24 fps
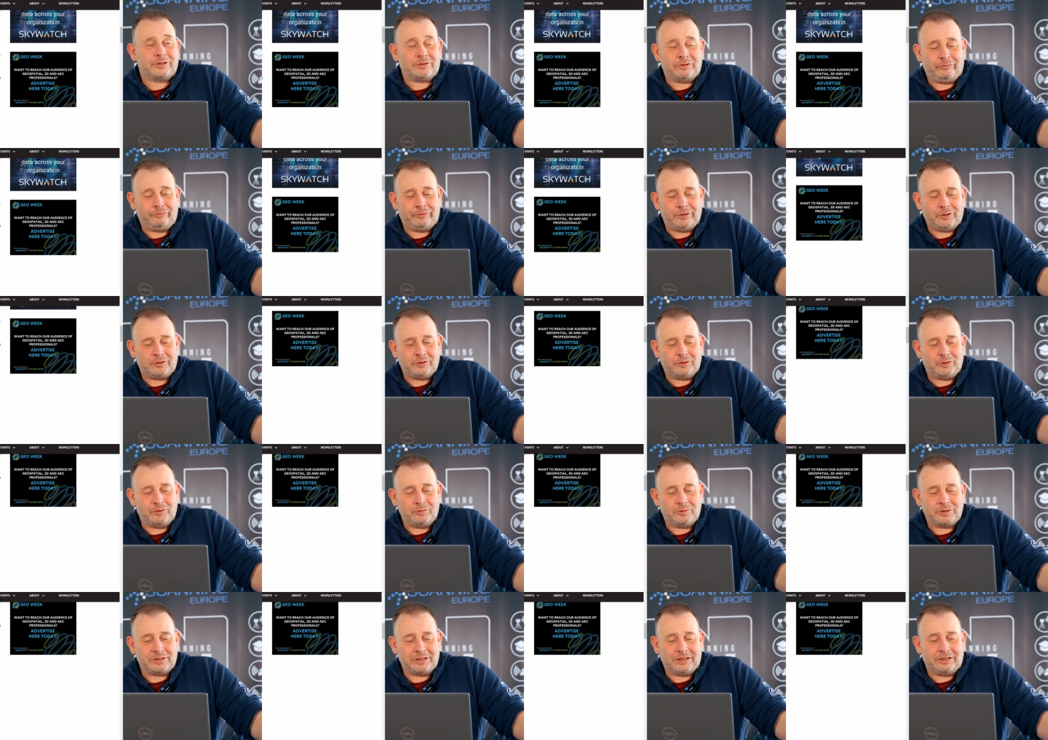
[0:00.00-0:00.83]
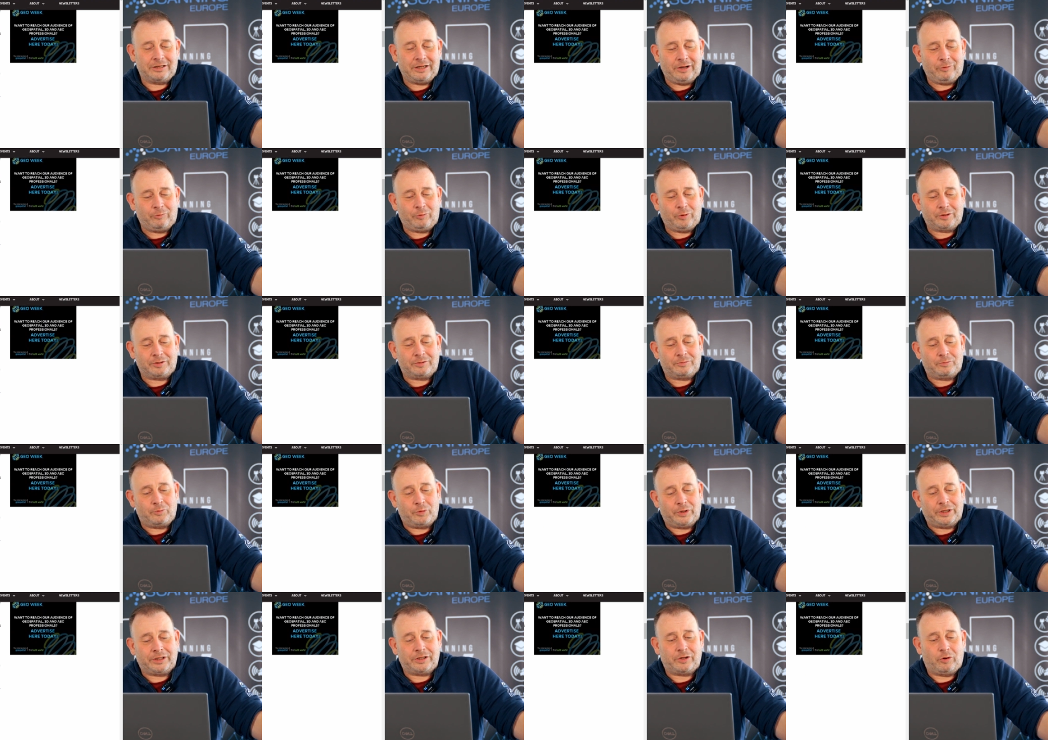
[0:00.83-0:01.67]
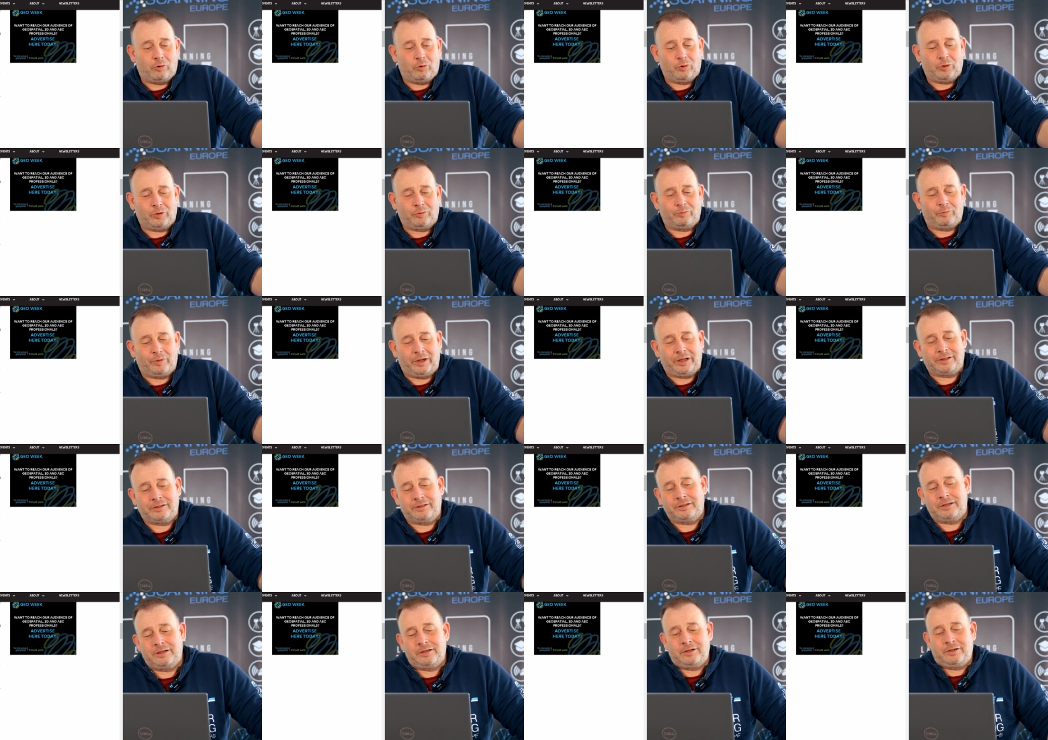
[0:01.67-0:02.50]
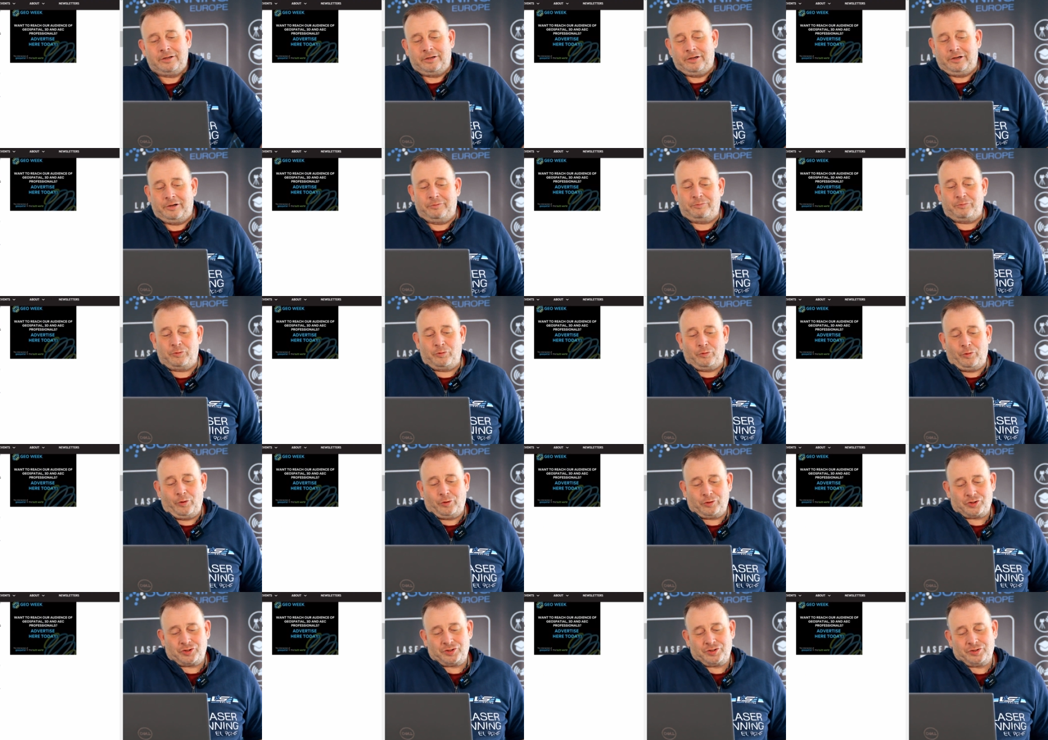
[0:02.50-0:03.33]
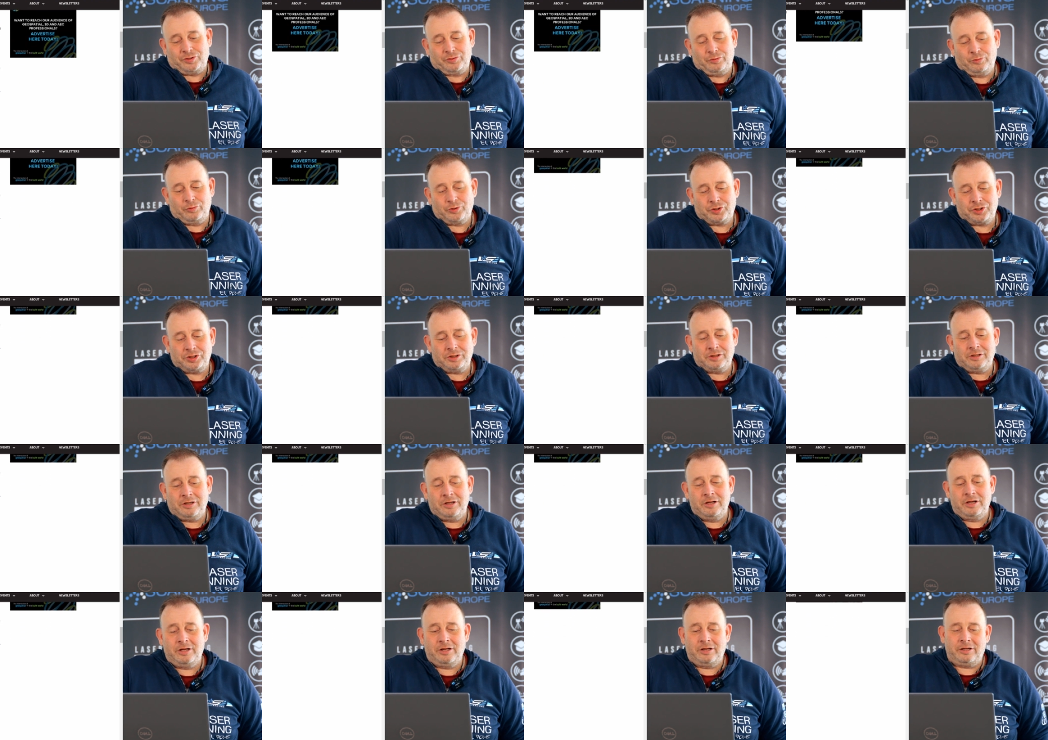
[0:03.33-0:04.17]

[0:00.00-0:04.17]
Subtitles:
software to use, and they won't bring the all-in-one approach solution.